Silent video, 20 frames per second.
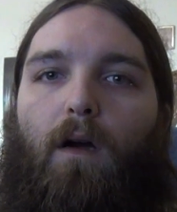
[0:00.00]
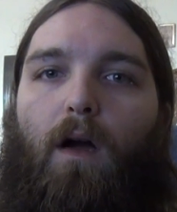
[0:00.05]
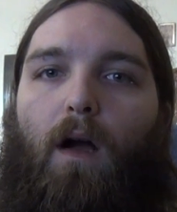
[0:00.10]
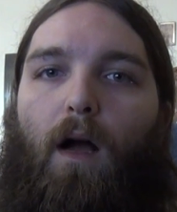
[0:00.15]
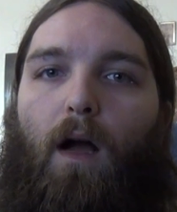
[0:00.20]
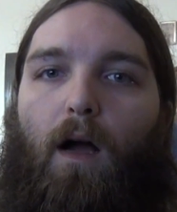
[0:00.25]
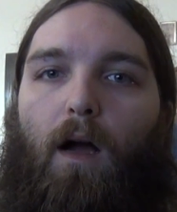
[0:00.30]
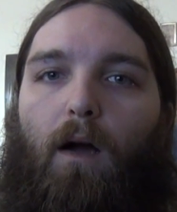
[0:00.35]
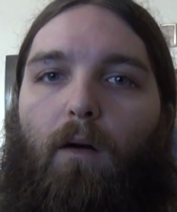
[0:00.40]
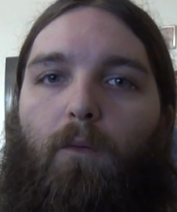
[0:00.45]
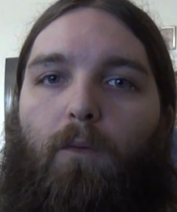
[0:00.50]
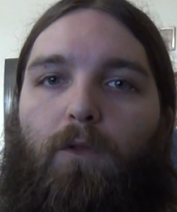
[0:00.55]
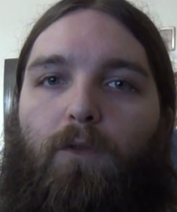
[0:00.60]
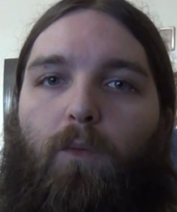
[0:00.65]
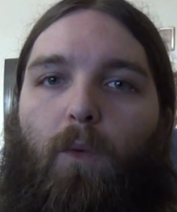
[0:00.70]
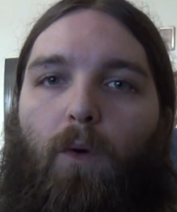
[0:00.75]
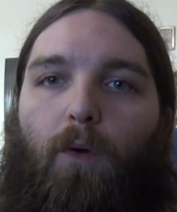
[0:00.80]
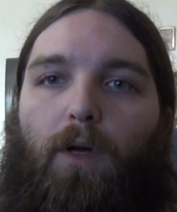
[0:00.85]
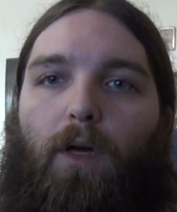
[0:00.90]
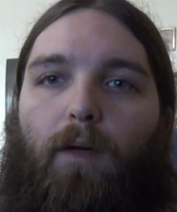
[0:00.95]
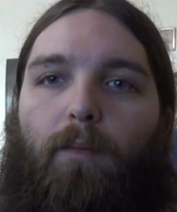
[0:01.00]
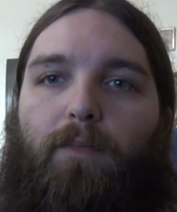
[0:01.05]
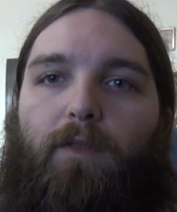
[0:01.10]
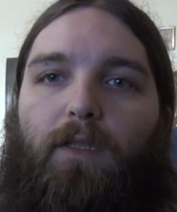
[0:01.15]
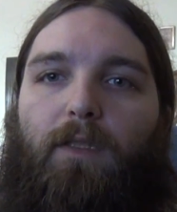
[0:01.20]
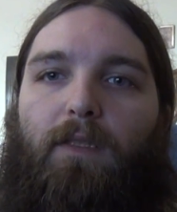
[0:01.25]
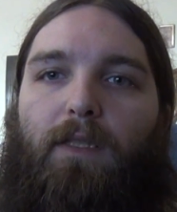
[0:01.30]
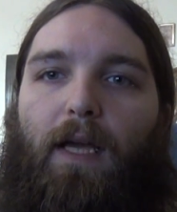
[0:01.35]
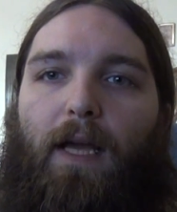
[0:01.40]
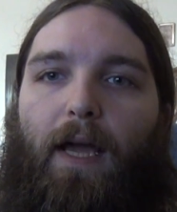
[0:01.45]
I was woke up
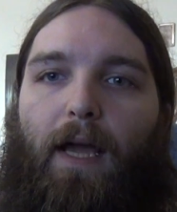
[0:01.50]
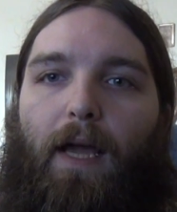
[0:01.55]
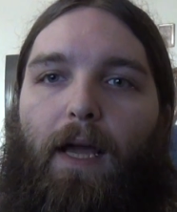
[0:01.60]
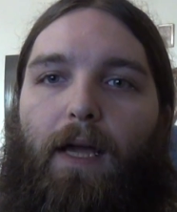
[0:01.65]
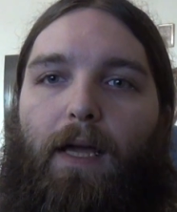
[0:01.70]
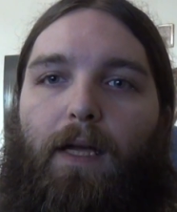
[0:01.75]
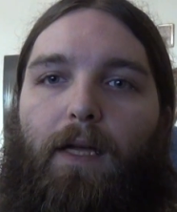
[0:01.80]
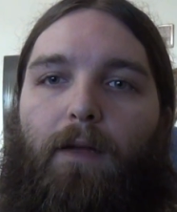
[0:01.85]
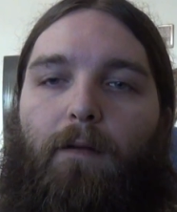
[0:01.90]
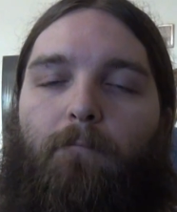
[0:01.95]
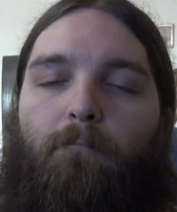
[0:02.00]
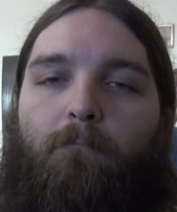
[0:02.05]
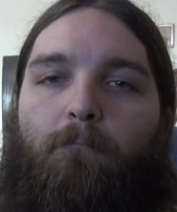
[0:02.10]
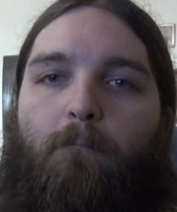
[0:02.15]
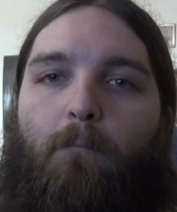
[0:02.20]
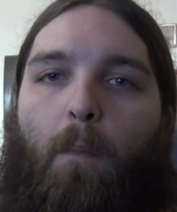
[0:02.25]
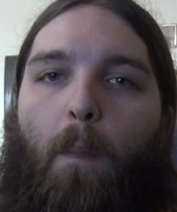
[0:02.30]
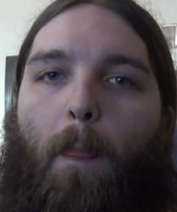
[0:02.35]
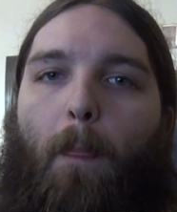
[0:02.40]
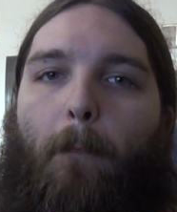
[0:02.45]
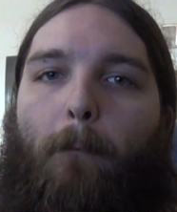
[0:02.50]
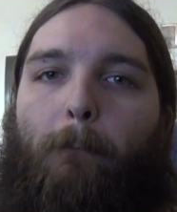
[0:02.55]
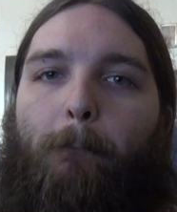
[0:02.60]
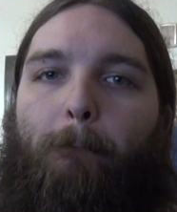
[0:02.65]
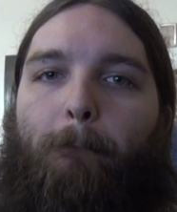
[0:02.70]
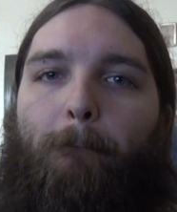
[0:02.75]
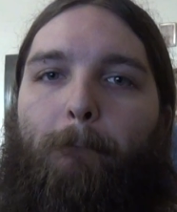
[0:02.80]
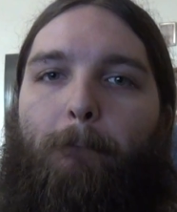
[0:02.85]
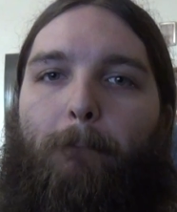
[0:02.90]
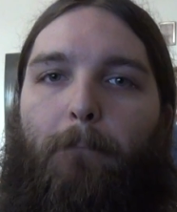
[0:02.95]
today
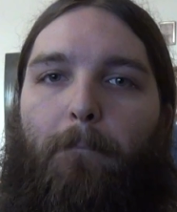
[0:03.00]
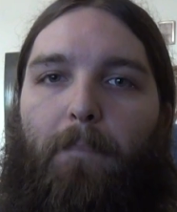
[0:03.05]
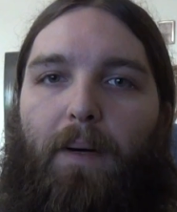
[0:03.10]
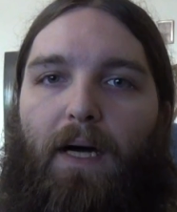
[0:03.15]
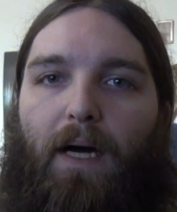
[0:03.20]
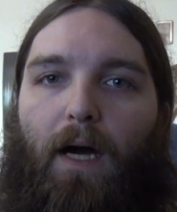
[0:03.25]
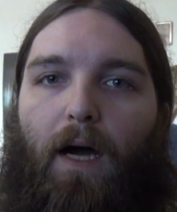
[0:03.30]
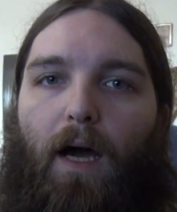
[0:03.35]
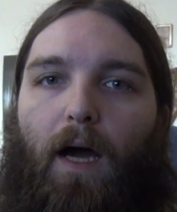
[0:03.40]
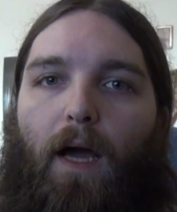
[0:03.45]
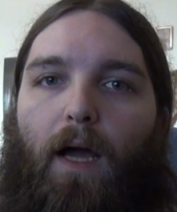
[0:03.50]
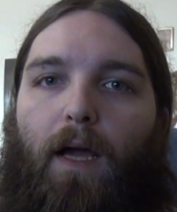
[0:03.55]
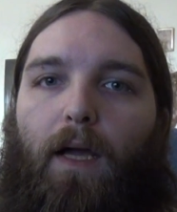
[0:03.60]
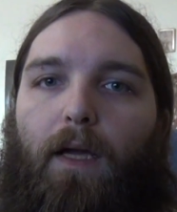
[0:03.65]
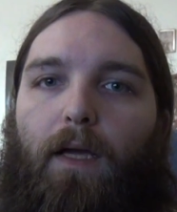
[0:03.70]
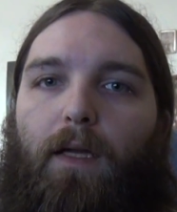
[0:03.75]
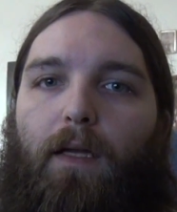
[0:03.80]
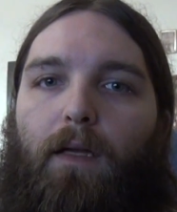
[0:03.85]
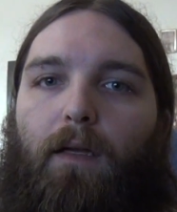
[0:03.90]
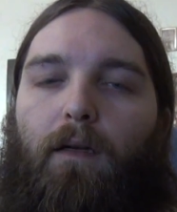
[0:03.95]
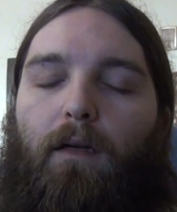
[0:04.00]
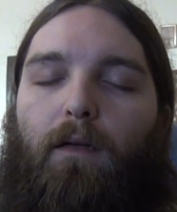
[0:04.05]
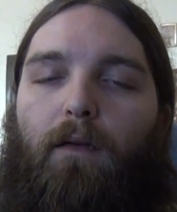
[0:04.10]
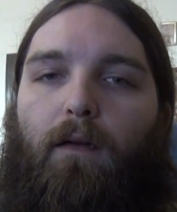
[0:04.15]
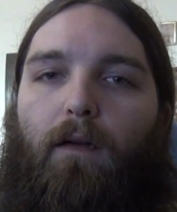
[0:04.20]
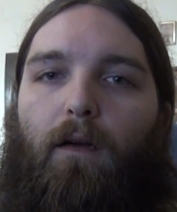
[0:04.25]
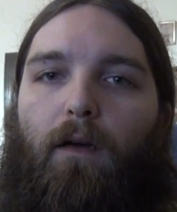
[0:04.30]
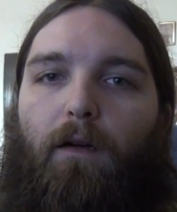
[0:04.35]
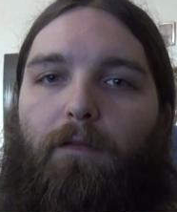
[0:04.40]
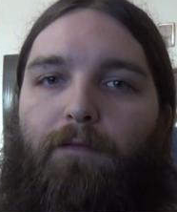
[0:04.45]
by
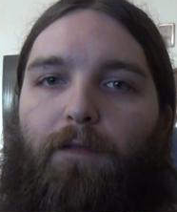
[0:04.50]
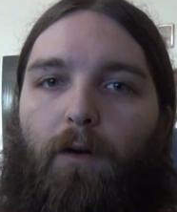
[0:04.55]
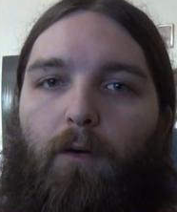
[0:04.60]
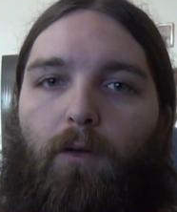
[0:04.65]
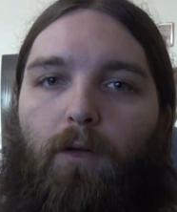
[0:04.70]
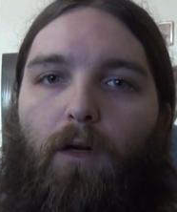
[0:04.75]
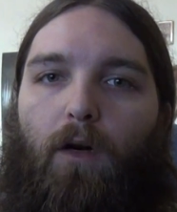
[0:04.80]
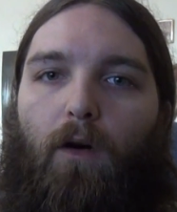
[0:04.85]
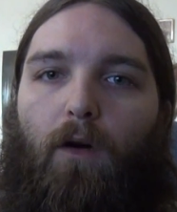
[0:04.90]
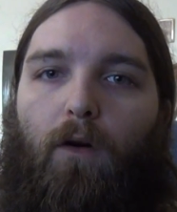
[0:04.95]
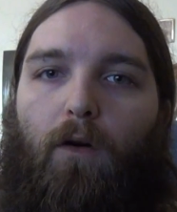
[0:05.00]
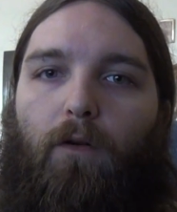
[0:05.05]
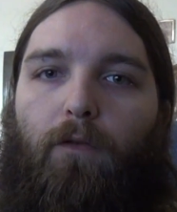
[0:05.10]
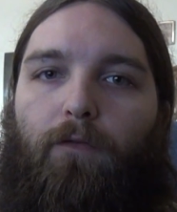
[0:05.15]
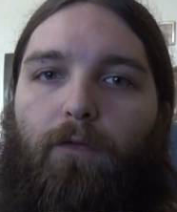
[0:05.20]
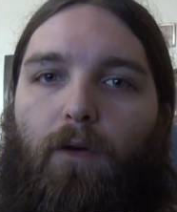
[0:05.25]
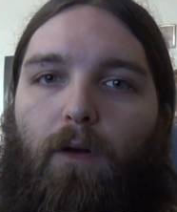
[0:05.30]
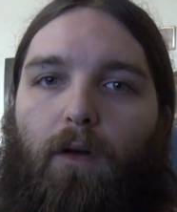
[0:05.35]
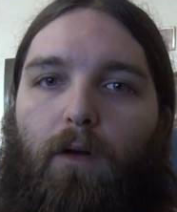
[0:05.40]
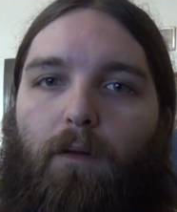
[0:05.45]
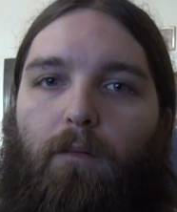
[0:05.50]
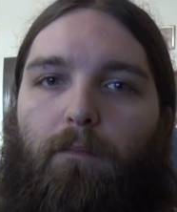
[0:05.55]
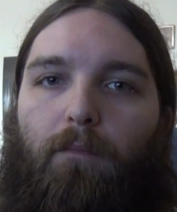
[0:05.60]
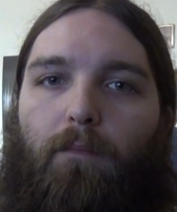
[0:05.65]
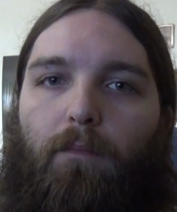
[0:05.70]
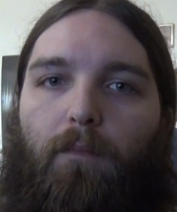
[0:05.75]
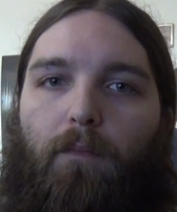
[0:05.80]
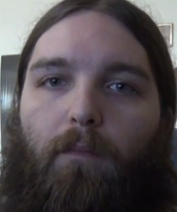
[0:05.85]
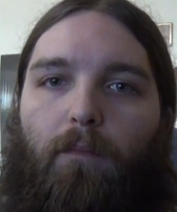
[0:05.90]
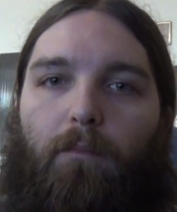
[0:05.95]
a phone call
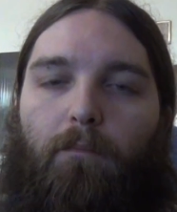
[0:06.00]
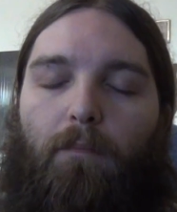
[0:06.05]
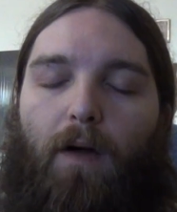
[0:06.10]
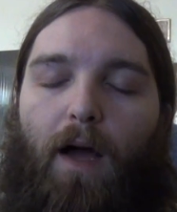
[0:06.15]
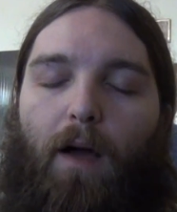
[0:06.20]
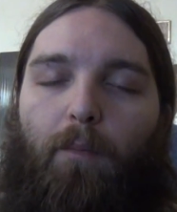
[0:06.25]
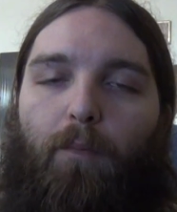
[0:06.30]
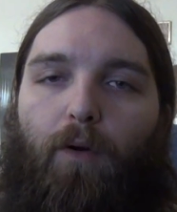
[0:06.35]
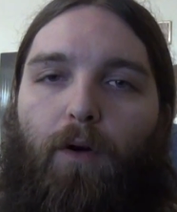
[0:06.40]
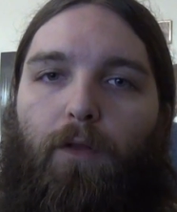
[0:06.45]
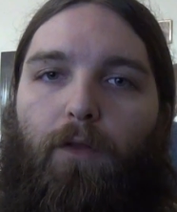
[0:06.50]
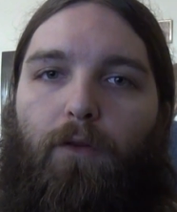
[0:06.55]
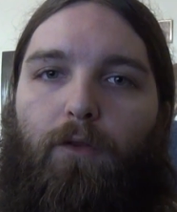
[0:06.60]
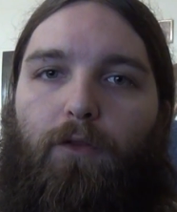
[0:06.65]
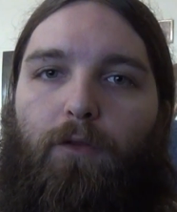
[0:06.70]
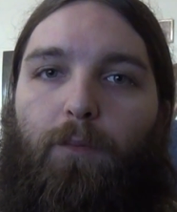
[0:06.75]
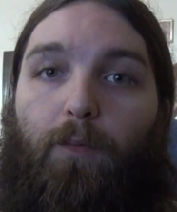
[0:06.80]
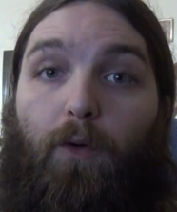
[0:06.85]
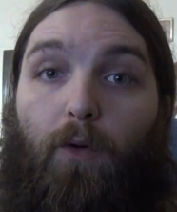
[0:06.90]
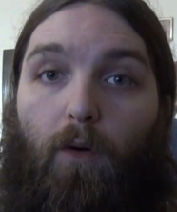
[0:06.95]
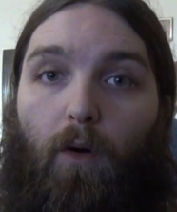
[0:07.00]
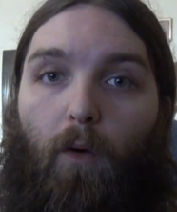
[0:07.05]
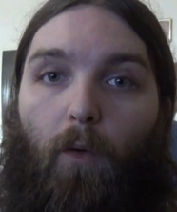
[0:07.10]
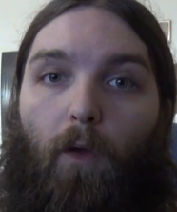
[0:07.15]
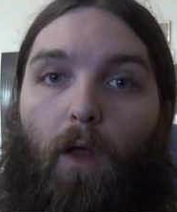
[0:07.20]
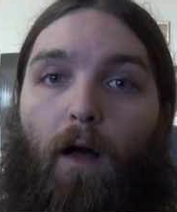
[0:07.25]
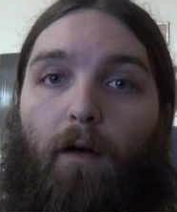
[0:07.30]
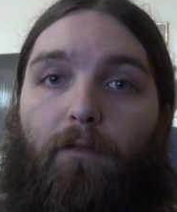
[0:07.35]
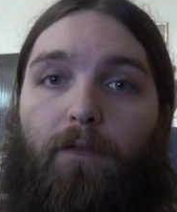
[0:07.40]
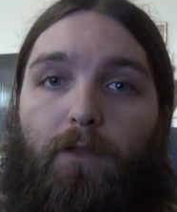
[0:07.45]
from my brother's
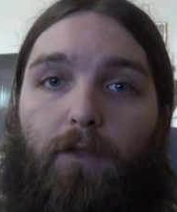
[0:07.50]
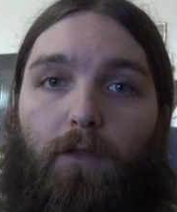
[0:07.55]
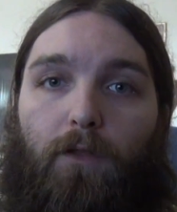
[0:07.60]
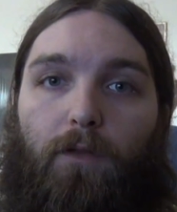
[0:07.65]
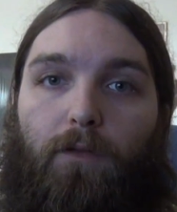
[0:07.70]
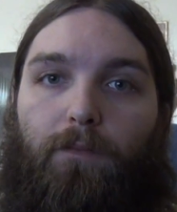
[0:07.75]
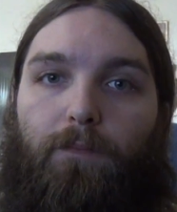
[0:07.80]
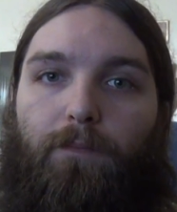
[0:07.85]
parole officer.